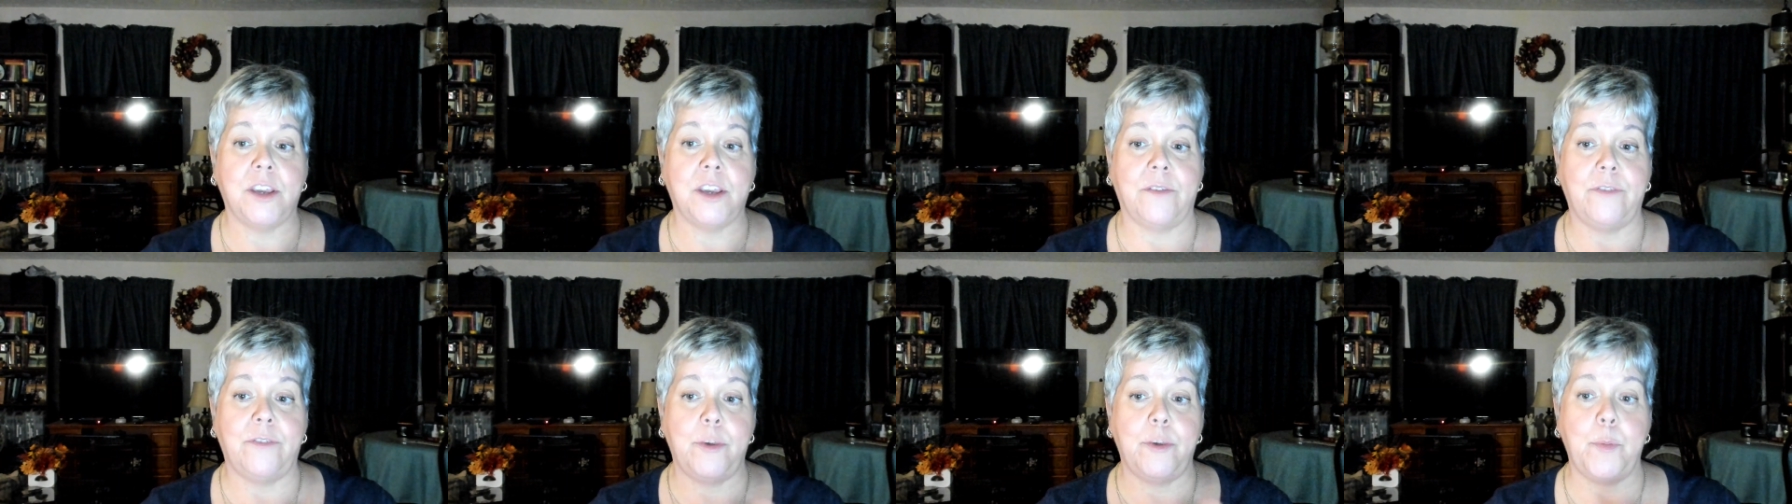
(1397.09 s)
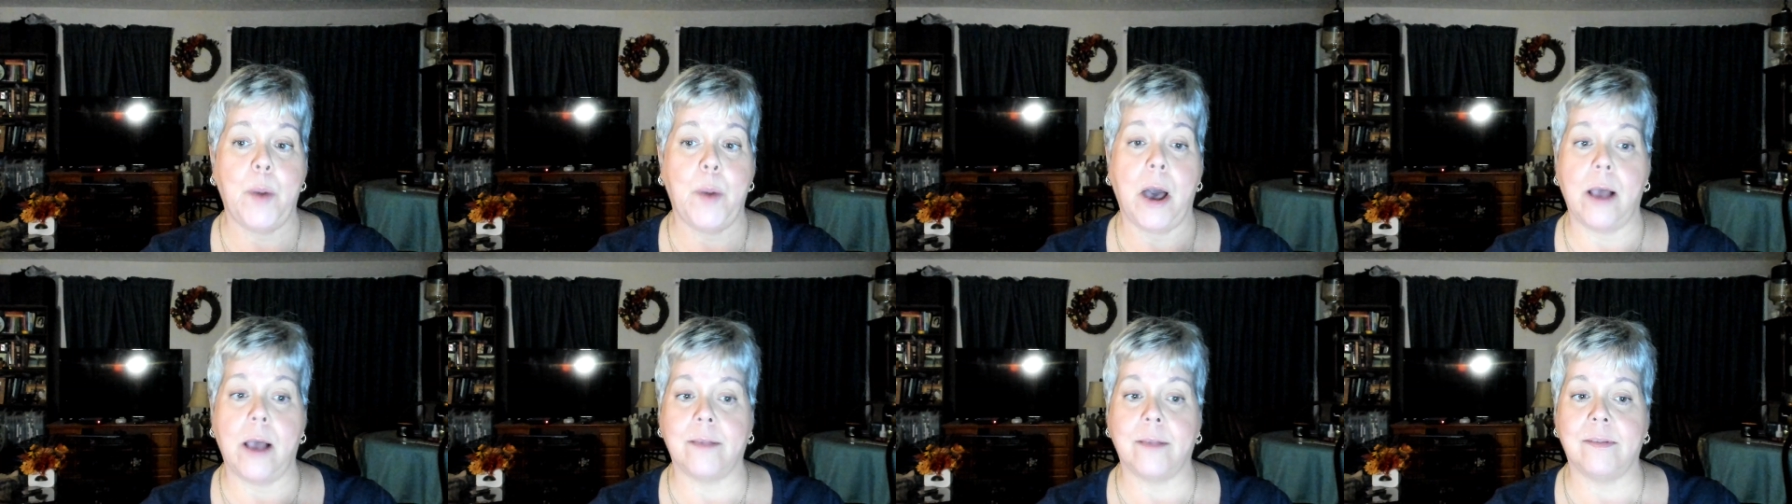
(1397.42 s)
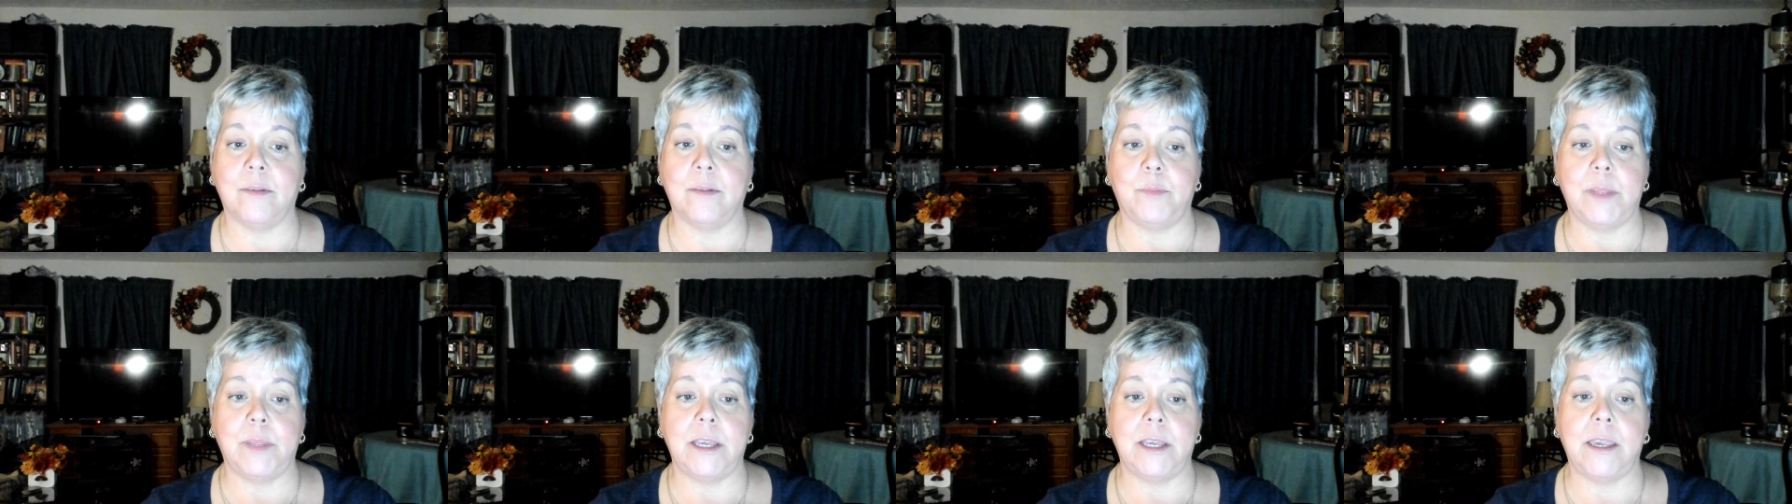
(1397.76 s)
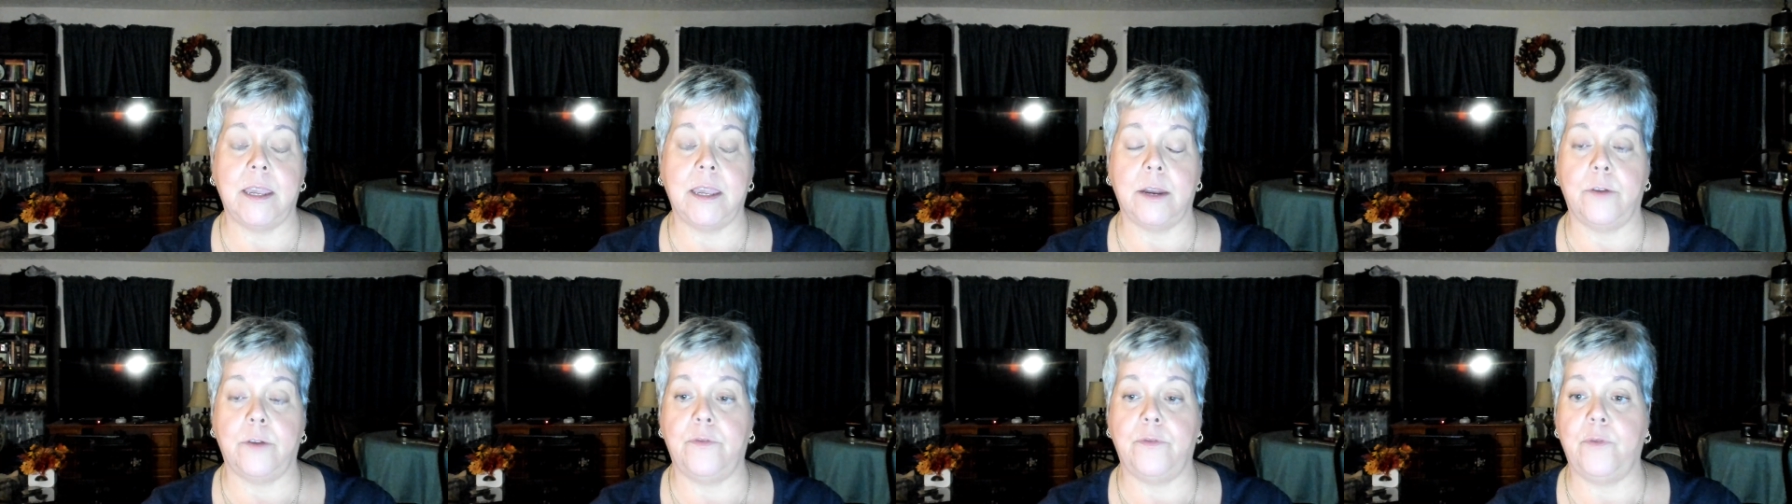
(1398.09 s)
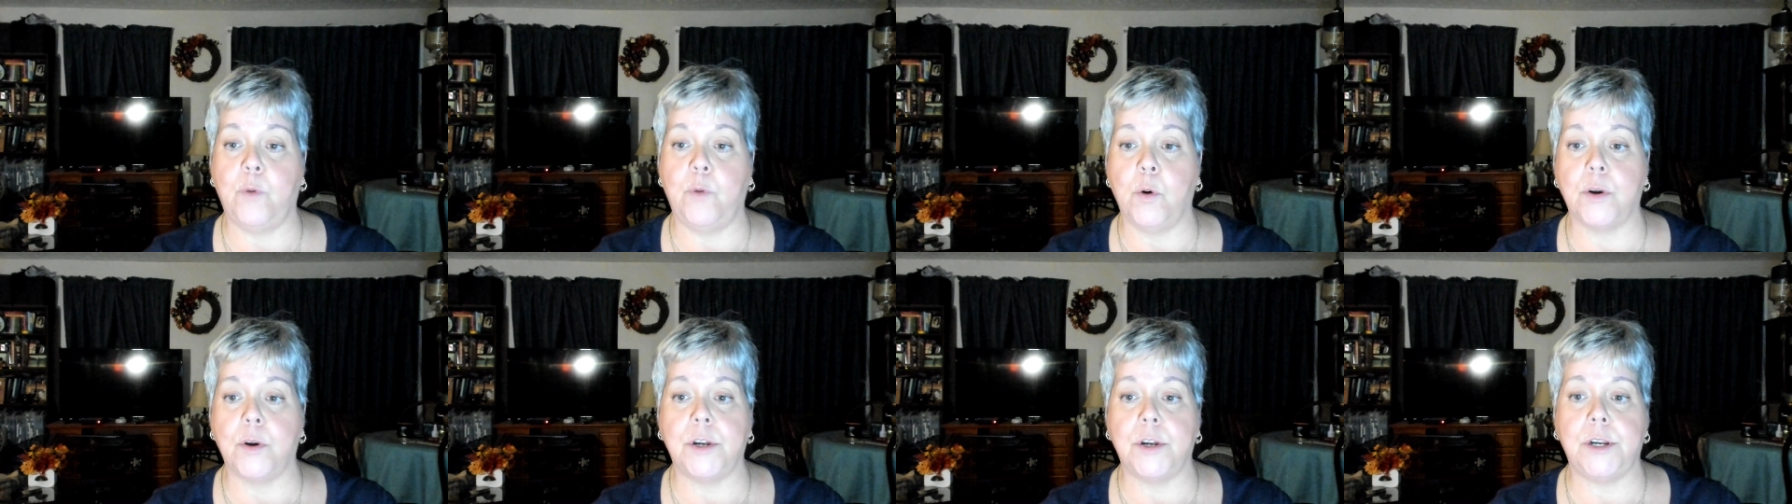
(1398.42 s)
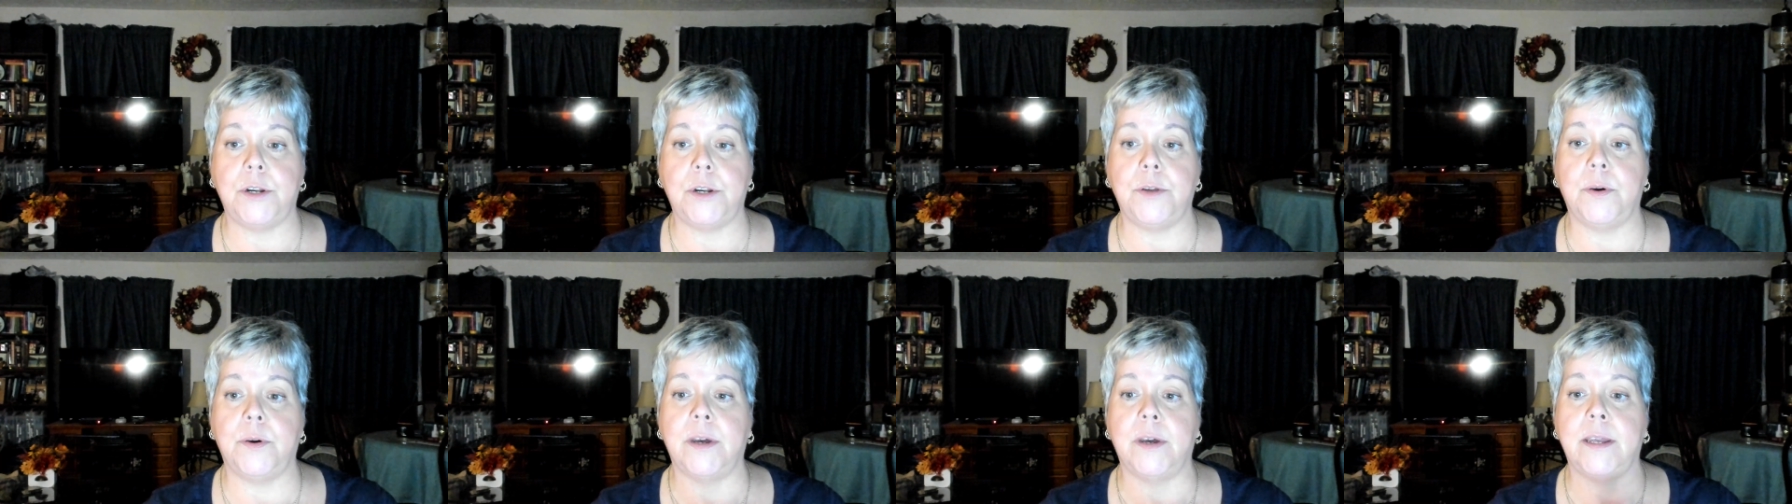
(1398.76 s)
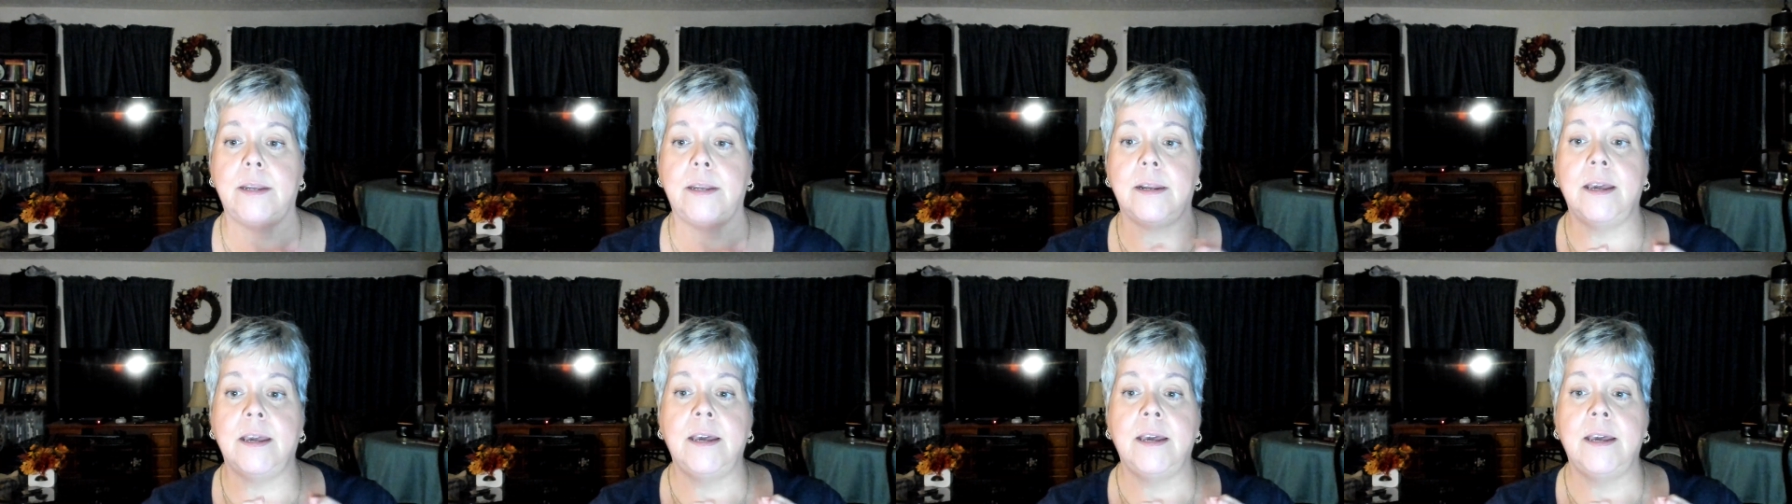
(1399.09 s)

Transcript: if you possibly can afford to do it